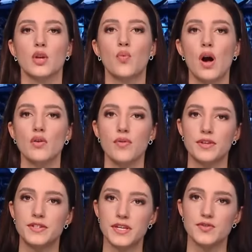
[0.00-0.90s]
In one of the
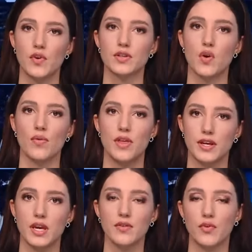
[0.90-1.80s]
districts of the
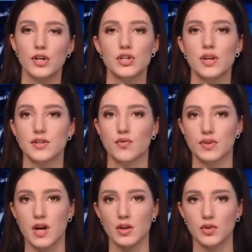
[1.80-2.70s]
Kyiv region, as a
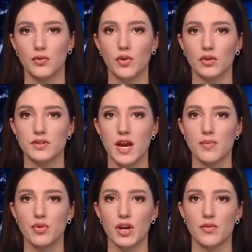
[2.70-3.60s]
result of fallen
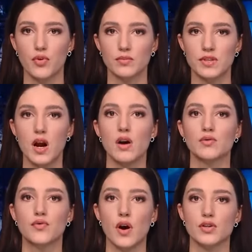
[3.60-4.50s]
debris from
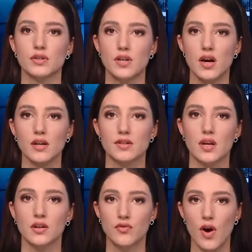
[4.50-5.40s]
downed Russian targets,
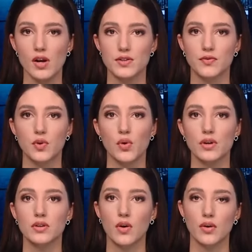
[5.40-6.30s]
a grass
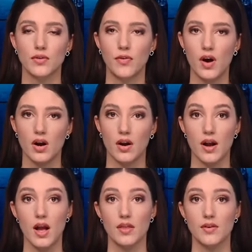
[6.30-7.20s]
flooring caught fire.
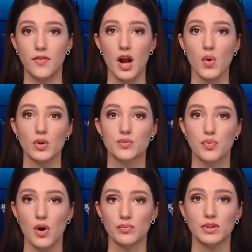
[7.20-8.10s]
The fire was
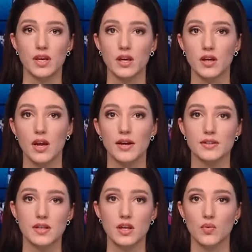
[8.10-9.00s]
promptly
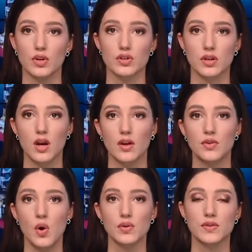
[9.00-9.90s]
extinguished,
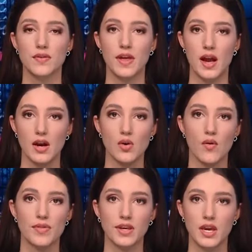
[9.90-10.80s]
notes the head of
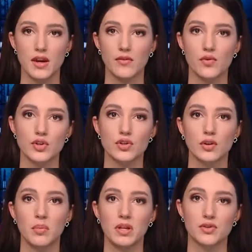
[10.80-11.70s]
the Kyiv
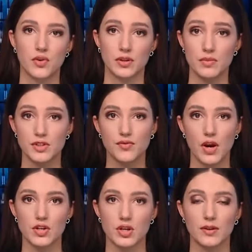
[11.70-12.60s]
Regional Military Administration.